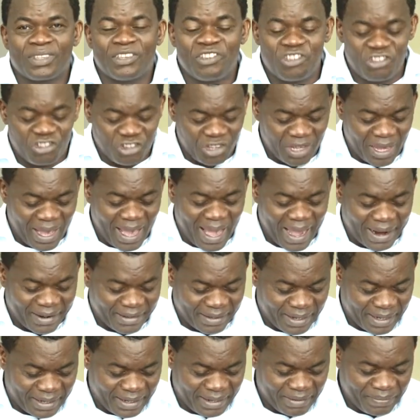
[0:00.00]
She
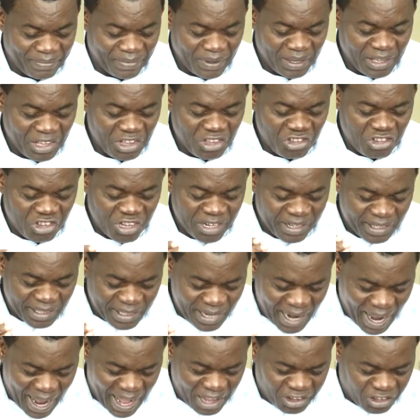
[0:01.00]
acted. She
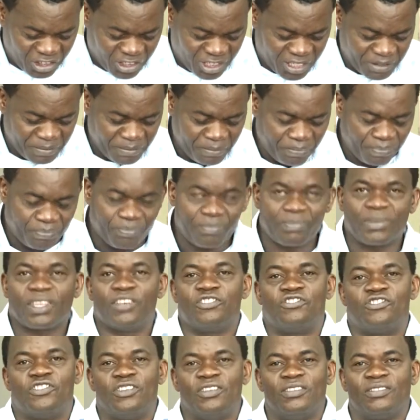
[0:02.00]
touched
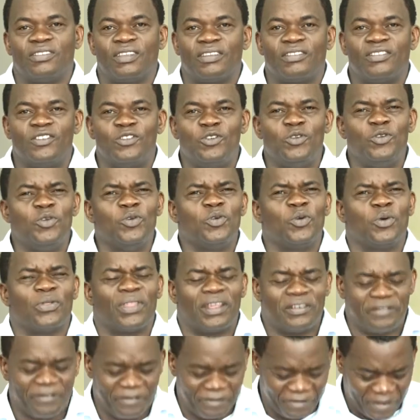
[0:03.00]
Jesus. Do you know
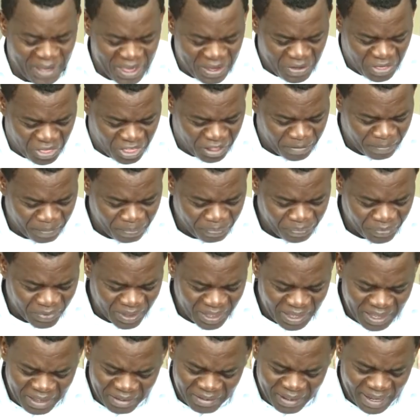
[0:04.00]
that faith
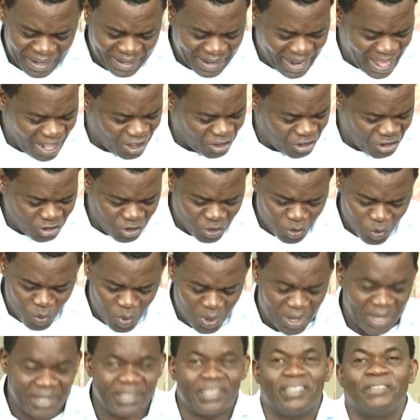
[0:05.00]
is an action
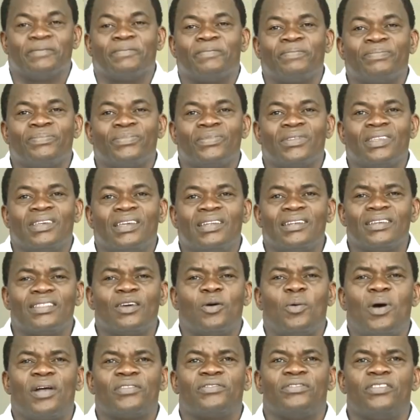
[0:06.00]
word? In
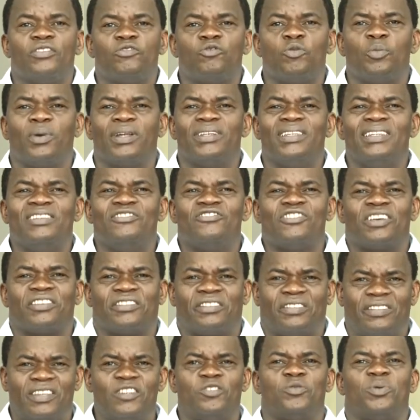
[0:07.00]
other words, this woman didn't
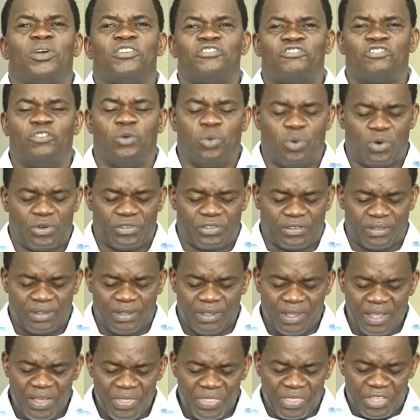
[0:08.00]
just sit where she was,
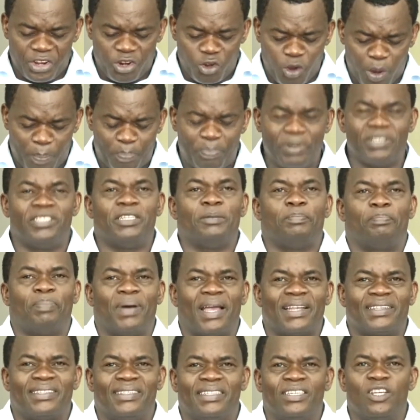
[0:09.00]
threw a pity
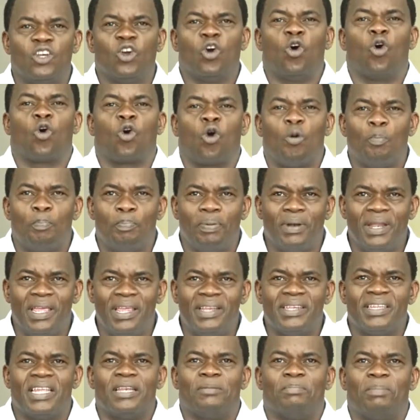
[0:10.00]
party, or
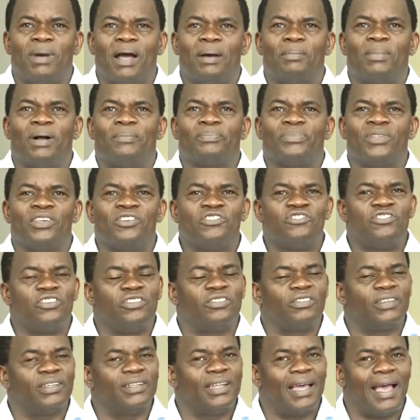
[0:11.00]
complained and mama. She
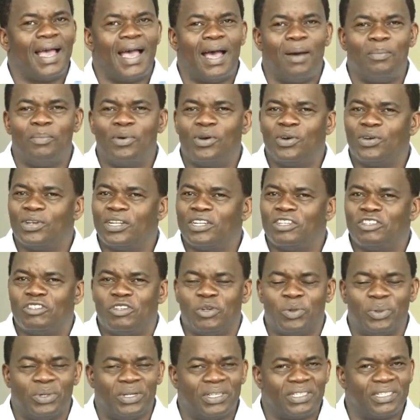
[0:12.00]
said, I'm going to
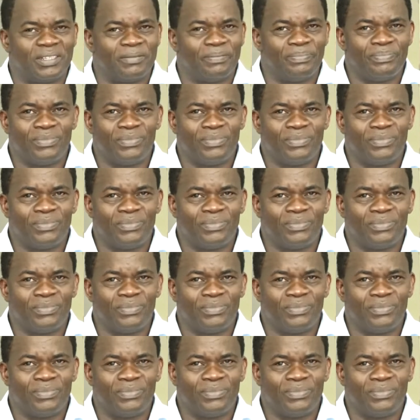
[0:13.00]
do it.